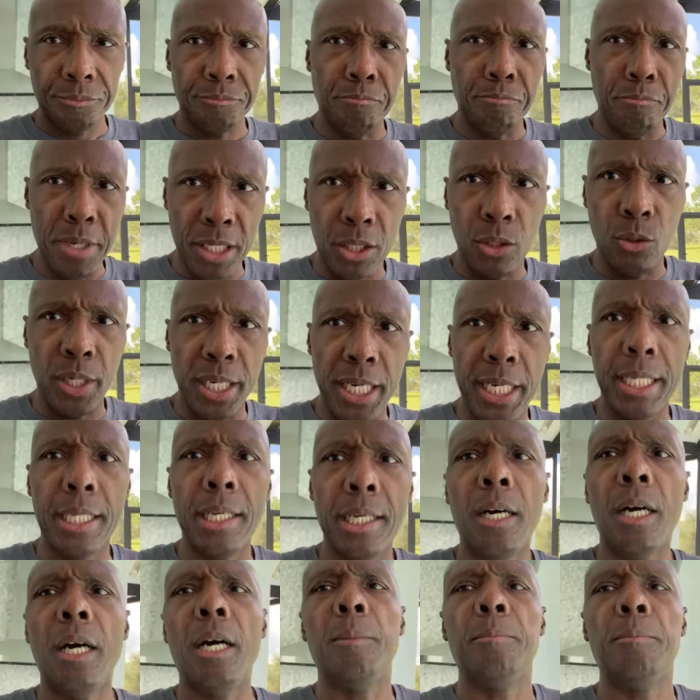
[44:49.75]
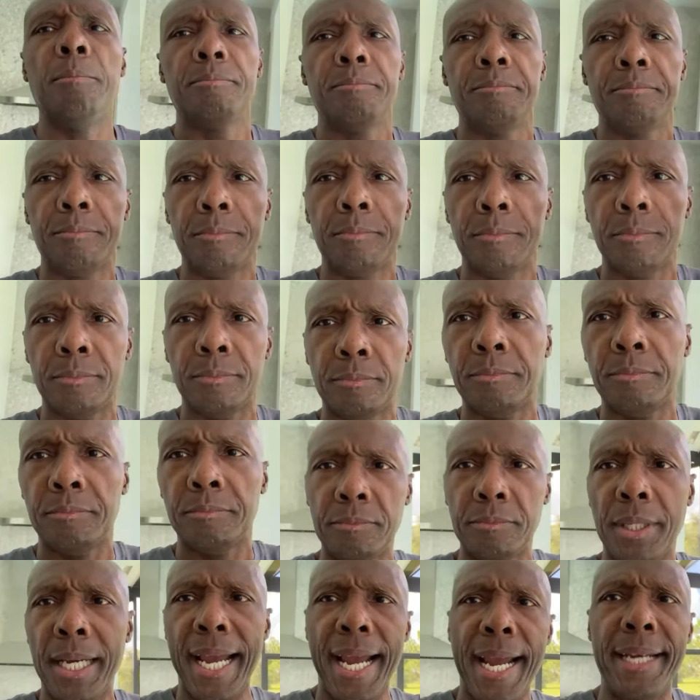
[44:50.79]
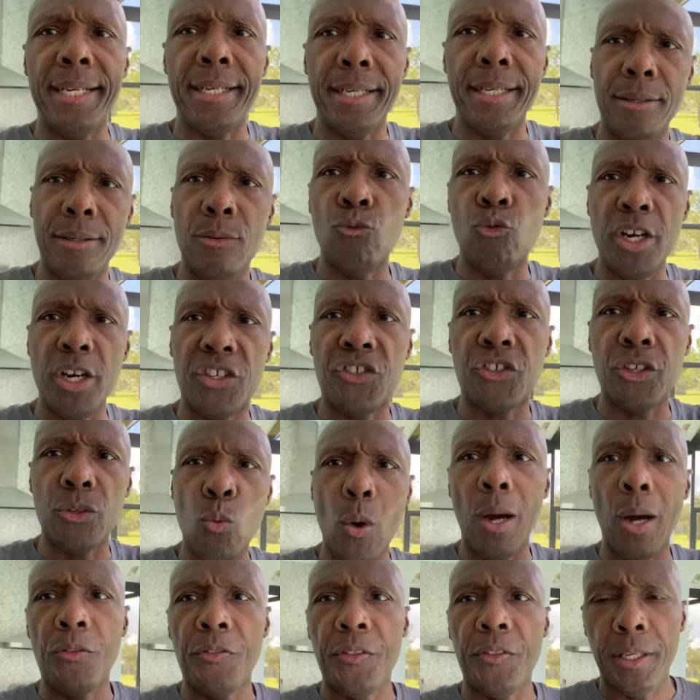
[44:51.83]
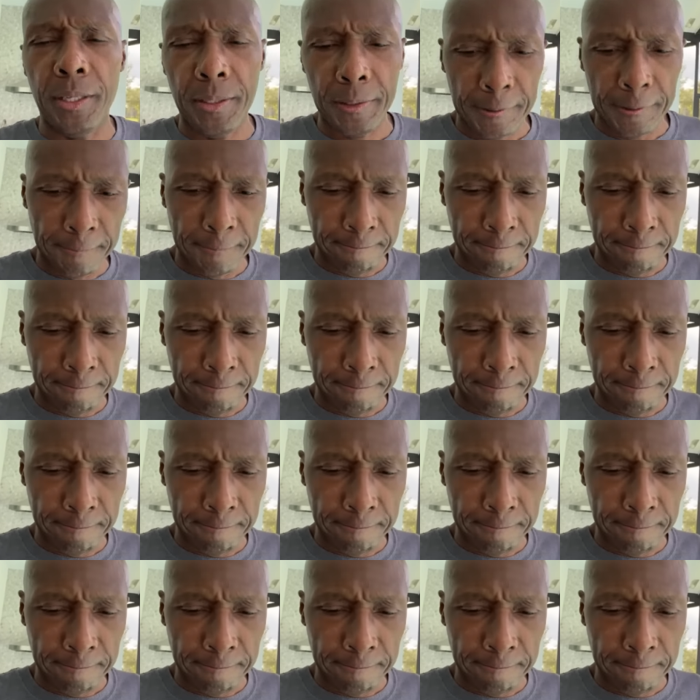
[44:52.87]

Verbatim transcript: middle income, and rich and wealthy.